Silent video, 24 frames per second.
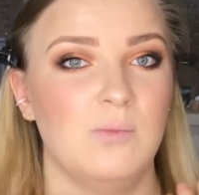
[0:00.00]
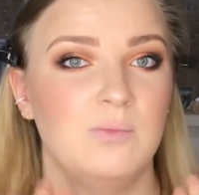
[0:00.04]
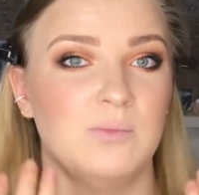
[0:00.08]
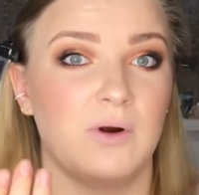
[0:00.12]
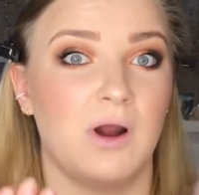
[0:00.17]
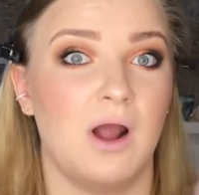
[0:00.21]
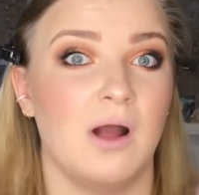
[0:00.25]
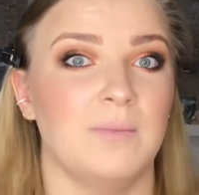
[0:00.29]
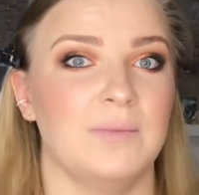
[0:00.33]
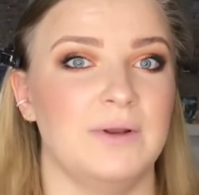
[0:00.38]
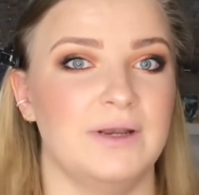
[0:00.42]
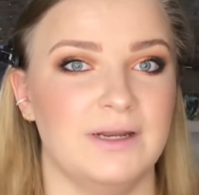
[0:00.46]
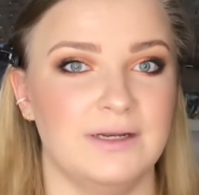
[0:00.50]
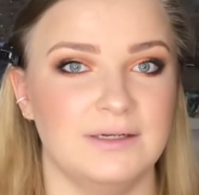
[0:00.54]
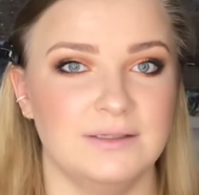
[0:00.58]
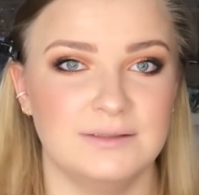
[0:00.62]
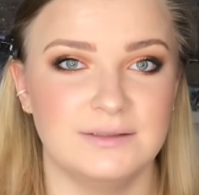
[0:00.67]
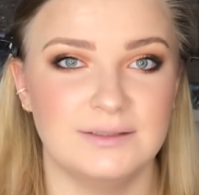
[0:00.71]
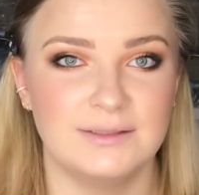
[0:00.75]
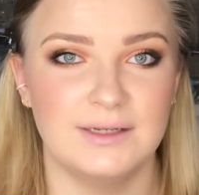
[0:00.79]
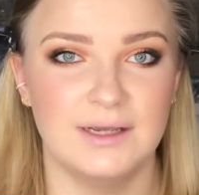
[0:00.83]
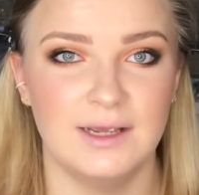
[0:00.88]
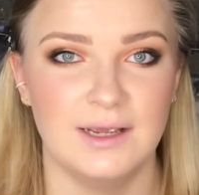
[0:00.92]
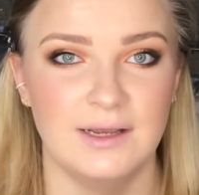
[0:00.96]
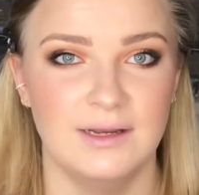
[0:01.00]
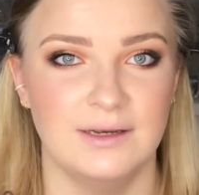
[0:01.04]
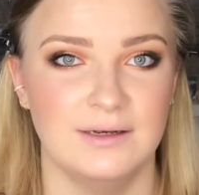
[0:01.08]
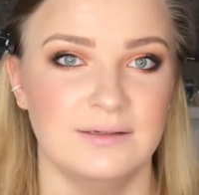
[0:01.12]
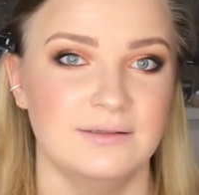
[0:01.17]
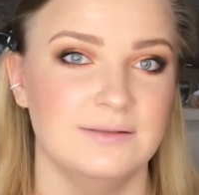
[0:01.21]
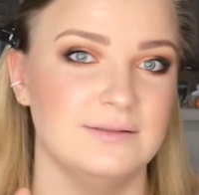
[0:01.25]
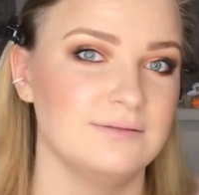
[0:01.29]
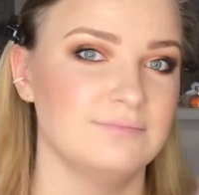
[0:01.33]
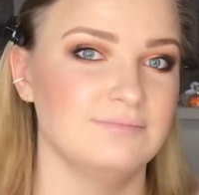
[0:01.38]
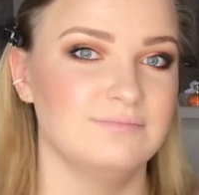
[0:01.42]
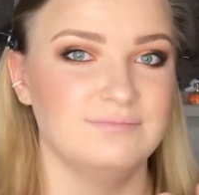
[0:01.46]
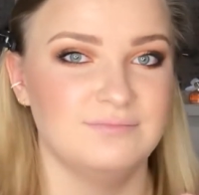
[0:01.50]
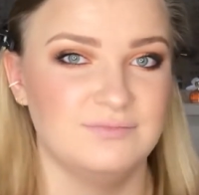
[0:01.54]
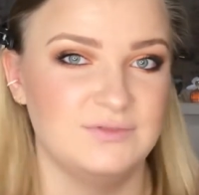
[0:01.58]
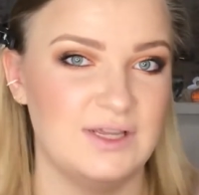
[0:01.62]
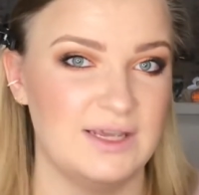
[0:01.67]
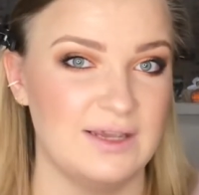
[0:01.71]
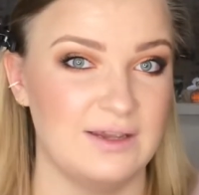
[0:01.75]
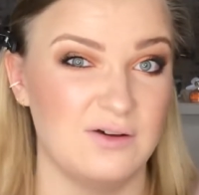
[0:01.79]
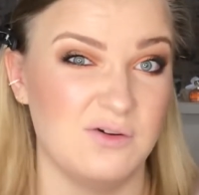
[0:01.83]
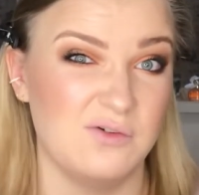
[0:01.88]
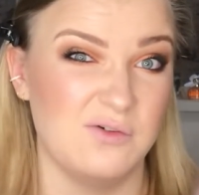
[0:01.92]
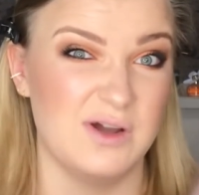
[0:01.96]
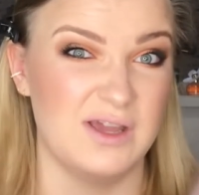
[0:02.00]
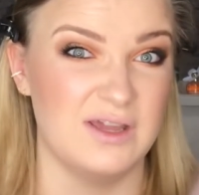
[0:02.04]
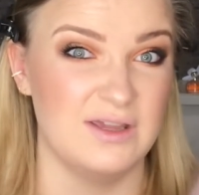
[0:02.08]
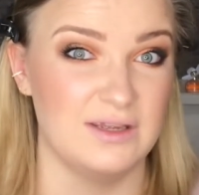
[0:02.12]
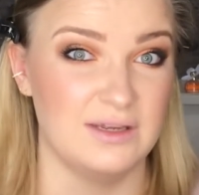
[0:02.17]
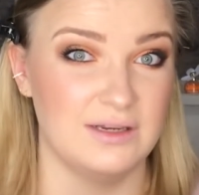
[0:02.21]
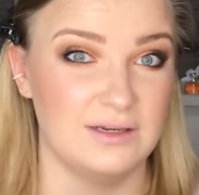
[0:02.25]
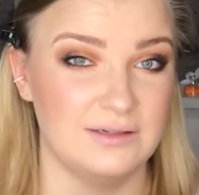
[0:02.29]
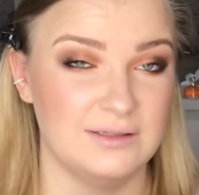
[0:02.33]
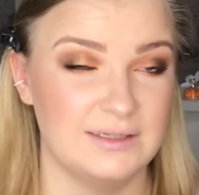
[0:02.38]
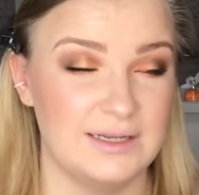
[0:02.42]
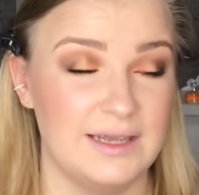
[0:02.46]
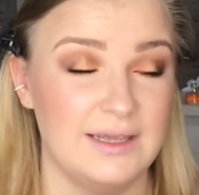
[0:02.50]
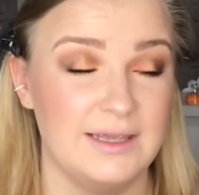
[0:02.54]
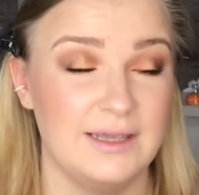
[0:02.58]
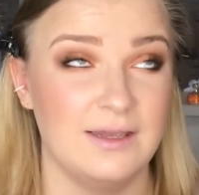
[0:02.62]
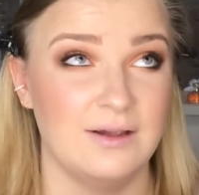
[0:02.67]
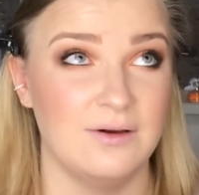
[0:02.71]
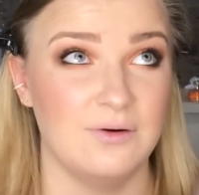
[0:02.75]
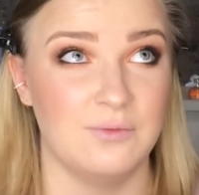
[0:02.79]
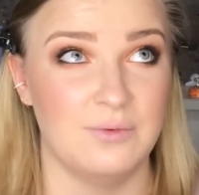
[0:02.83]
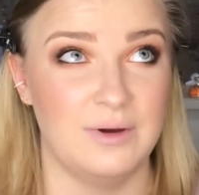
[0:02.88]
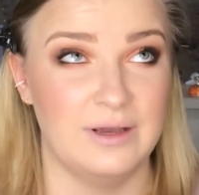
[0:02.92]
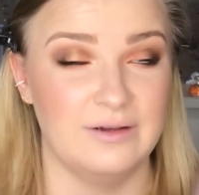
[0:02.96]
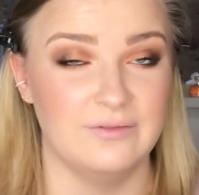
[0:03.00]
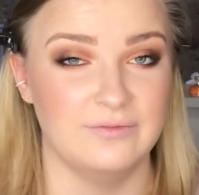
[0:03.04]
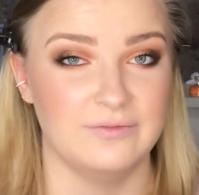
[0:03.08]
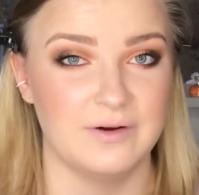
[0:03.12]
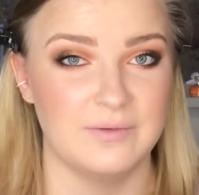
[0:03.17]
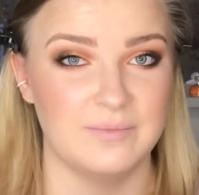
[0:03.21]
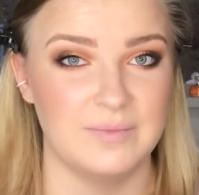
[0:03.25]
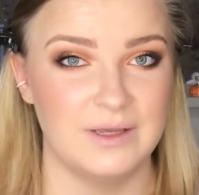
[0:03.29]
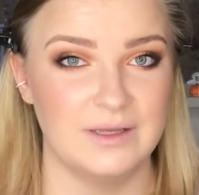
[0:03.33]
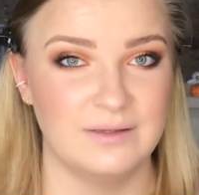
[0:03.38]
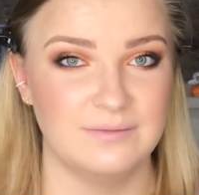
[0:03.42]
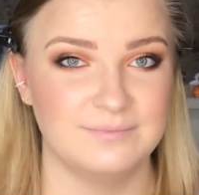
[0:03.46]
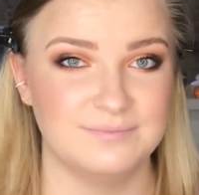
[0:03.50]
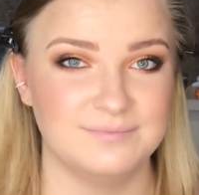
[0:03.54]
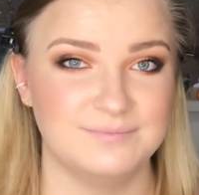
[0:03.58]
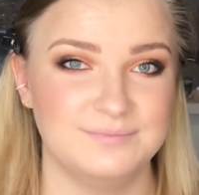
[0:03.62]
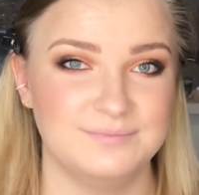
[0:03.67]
prominent and taking away from it.